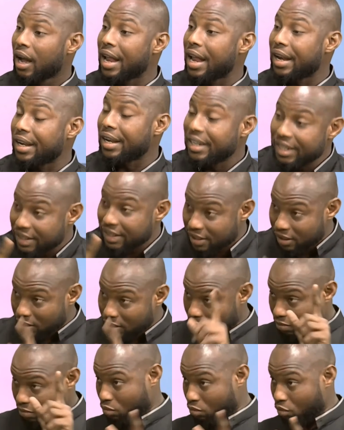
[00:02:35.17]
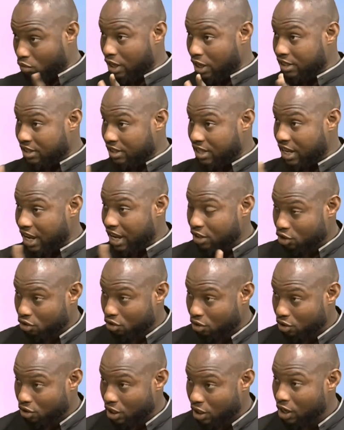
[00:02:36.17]
and legal
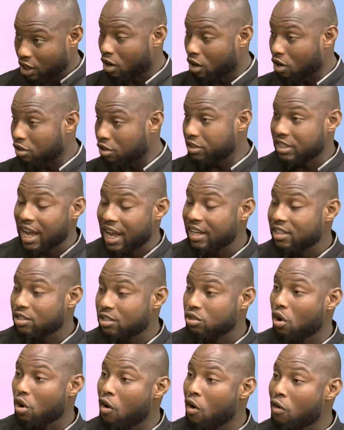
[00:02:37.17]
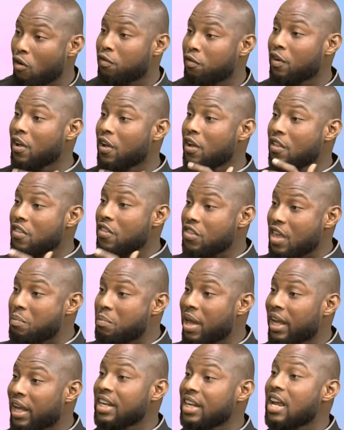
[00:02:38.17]
molestation in context of
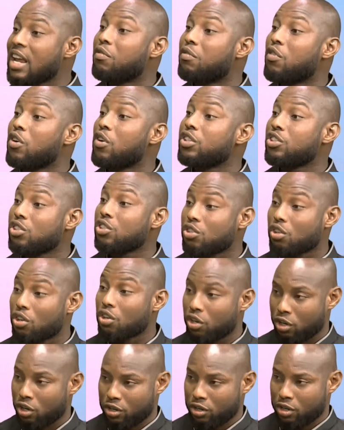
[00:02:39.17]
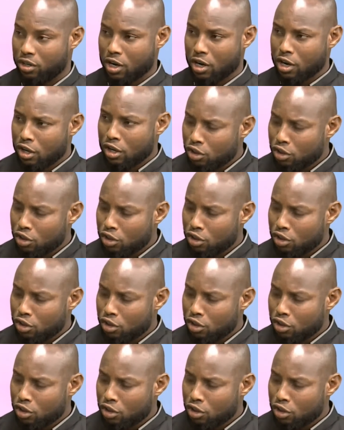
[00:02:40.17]
they're making their voices heard.